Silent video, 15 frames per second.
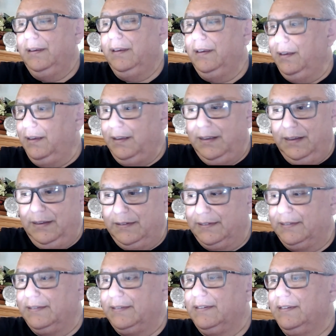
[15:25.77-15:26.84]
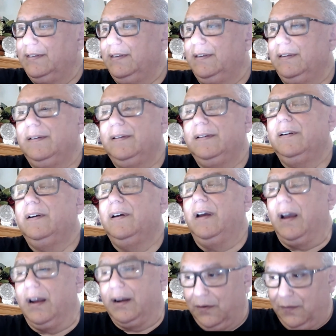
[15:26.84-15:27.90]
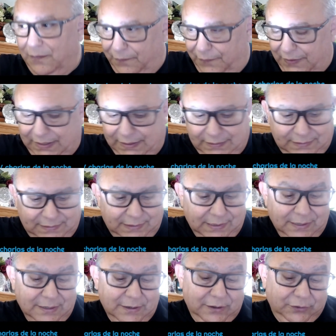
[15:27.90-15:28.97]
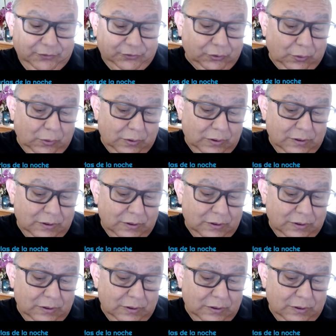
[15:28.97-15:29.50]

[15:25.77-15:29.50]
is a conflict. So